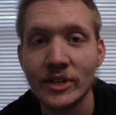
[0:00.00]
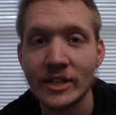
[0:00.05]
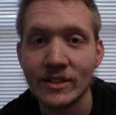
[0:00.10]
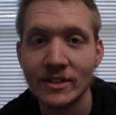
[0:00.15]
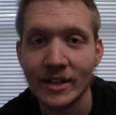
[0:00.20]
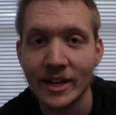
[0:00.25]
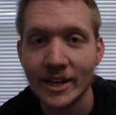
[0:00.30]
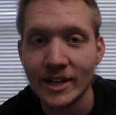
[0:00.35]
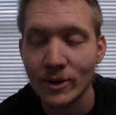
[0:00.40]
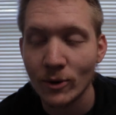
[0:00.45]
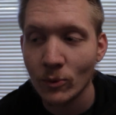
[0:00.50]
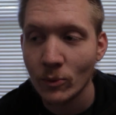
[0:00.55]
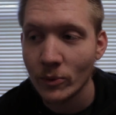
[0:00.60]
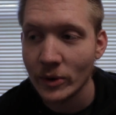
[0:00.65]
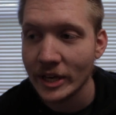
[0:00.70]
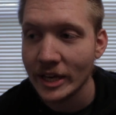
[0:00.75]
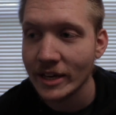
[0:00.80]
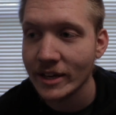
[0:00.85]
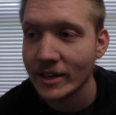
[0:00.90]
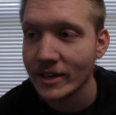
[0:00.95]
in like a
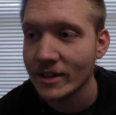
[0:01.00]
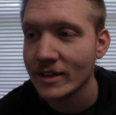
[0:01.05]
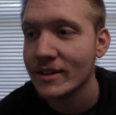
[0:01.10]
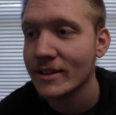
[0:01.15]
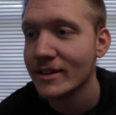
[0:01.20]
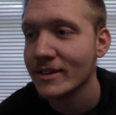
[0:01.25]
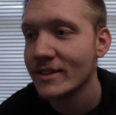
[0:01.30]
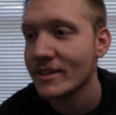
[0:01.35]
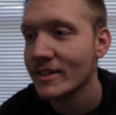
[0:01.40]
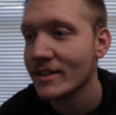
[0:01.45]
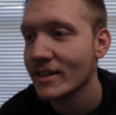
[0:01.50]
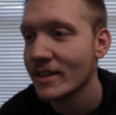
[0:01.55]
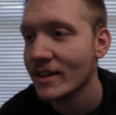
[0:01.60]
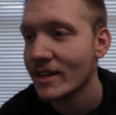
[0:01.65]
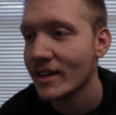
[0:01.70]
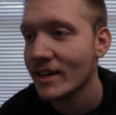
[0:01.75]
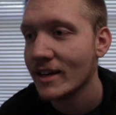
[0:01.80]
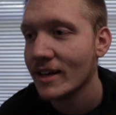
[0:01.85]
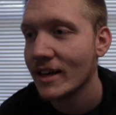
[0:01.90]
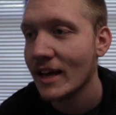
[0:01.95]
week,
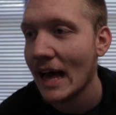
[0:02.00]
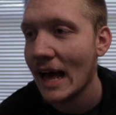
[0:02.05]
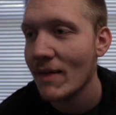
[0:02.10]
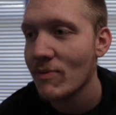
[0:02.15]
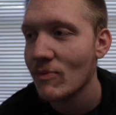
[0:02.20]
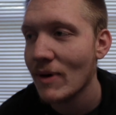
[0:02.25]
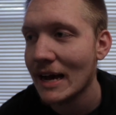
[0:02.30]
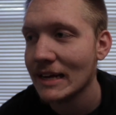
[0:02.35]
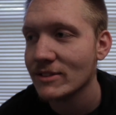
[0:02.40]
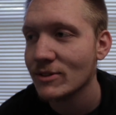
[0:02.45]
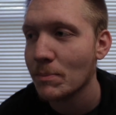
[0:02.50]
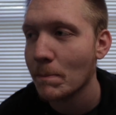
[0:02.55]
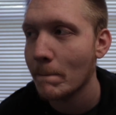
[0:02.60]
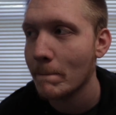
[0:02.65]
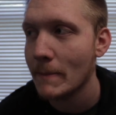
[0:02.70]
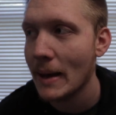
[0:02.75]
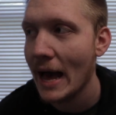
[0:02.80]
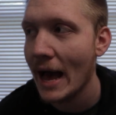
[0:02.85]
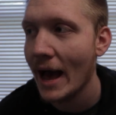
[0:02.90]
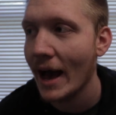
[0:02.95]
and that's
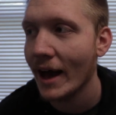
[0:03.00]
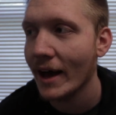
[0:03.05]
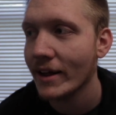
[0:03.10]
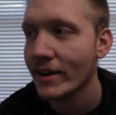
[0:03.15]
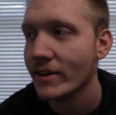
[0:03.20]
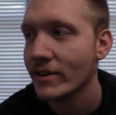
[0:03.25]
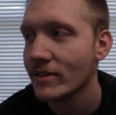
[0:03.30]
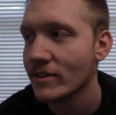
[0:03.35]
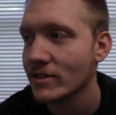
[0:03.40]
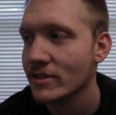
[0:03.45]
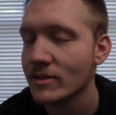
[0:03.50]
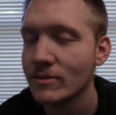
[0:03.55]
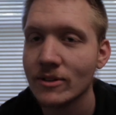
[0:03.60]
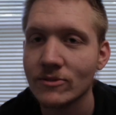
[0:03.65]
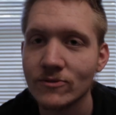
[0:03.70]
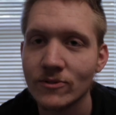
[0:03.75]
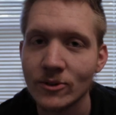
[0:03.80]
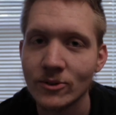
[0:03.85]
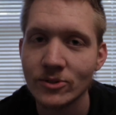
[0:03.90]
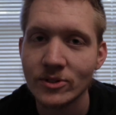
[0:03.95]
bad. This is the
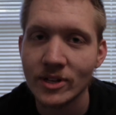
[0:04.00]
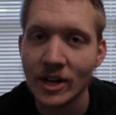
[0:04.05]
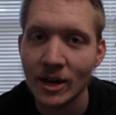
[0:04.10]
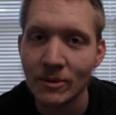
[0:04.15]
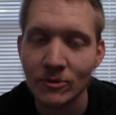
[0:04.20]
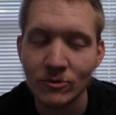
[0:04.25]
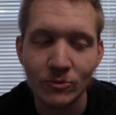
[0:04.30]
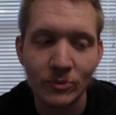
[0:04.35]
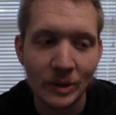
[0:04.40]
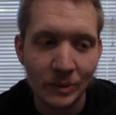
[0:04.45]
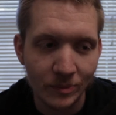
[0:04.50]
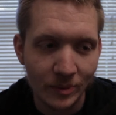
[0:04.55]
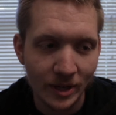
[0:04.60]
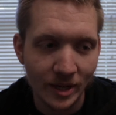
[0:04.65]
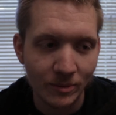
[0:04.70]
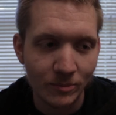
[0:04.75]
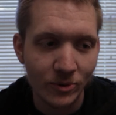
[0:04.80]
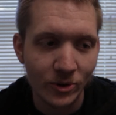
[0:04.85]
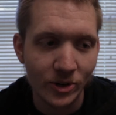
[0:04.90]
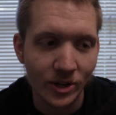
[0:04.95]
first time of me
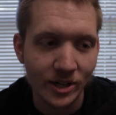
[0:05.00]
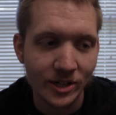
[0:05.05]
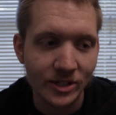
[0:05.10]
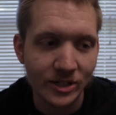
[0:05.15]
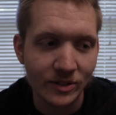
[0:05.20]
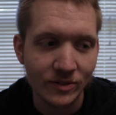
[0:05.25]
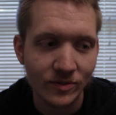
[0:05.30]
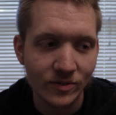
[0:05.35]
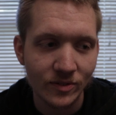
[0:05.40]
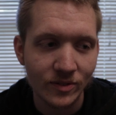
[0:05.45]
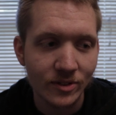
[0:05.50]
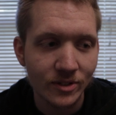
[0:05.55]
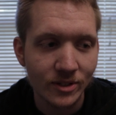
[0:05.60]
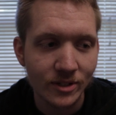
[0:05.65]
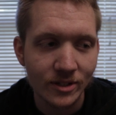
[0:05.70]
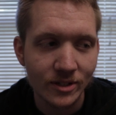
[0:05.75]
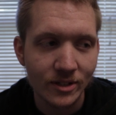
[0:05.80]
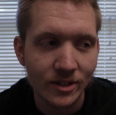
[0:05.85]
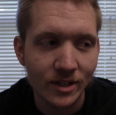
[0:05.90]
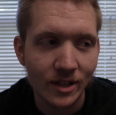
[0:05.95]
being productive,
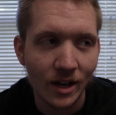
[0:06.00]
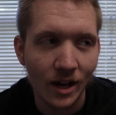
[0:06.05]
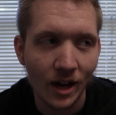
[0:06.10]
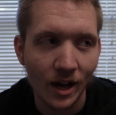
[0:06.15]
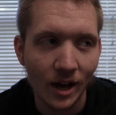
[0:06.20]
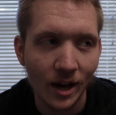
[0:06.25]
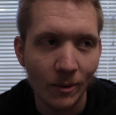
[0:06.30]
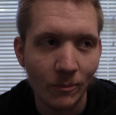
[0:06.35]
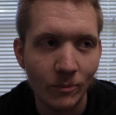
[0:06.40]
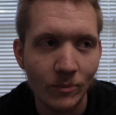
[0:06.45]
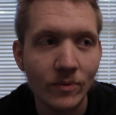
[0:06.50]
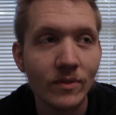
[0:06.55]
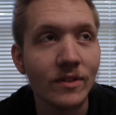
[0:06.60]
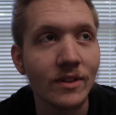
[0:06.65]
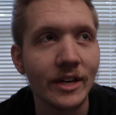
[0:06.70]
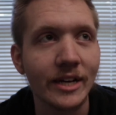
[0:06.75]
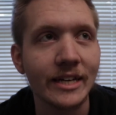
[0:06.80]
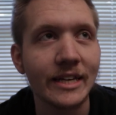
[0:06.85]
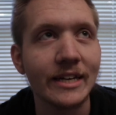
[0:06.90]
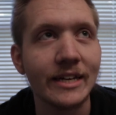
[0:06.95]

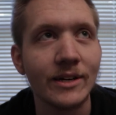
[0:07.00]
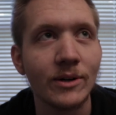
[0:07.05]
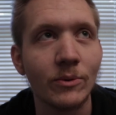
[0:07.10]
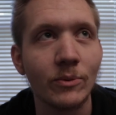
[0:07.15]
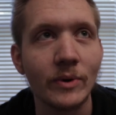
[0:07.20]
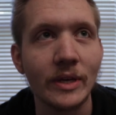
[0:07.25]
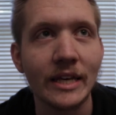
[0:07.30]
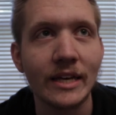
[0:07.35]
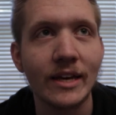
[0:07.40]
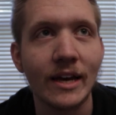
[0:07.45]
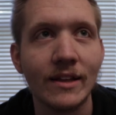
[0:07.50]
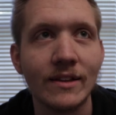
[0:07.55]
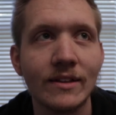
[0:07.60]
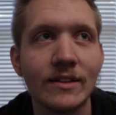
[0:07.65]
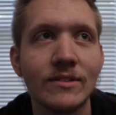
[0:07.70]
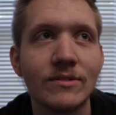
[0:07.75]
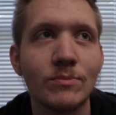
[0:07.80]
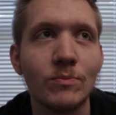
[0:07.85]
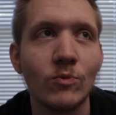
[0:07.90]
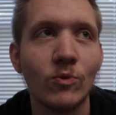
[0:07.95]
like in a week, and
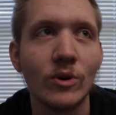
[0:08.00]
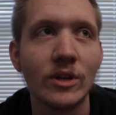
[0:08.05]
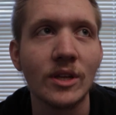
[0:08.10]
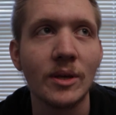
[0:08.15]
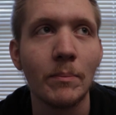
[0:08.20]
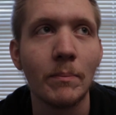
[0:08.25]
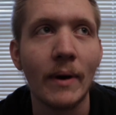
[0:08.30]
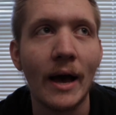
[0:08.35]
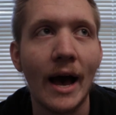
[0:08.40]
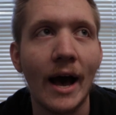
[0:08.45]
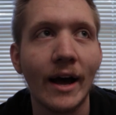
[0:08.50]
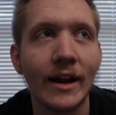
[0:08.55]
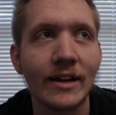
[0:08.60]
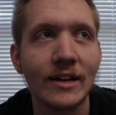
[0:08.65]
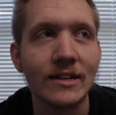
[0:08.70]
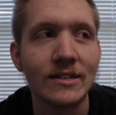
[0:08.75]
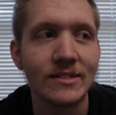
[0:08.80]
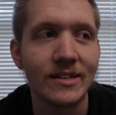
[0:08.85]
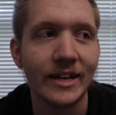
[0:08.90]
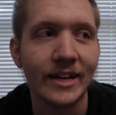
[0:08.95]
it's really bad
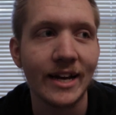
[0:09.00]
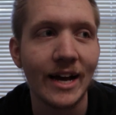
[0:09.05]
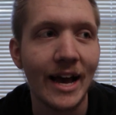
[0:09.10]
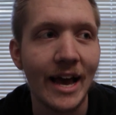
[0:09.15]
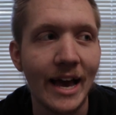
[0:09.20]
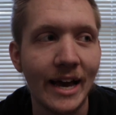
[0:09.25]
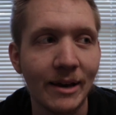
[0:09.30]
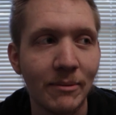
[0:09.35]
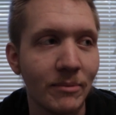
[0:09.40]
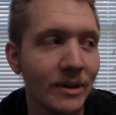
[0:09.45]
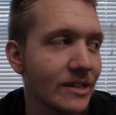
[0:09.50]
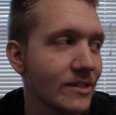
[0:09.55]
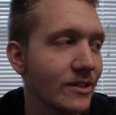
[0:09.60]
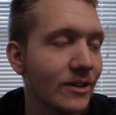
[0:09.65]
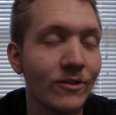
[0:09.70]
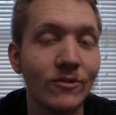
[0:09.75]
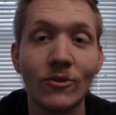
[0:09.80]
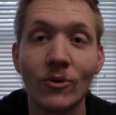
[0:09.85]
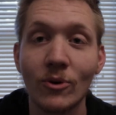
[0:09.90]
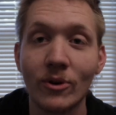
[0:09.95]
because like I hate
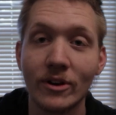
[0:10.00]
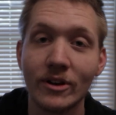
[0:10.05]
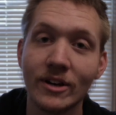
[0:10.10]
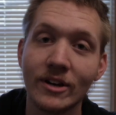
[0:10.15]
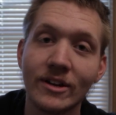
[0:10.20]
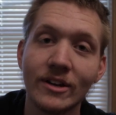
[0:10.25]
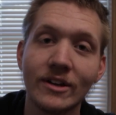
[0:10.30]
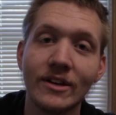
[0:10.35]
myself for it,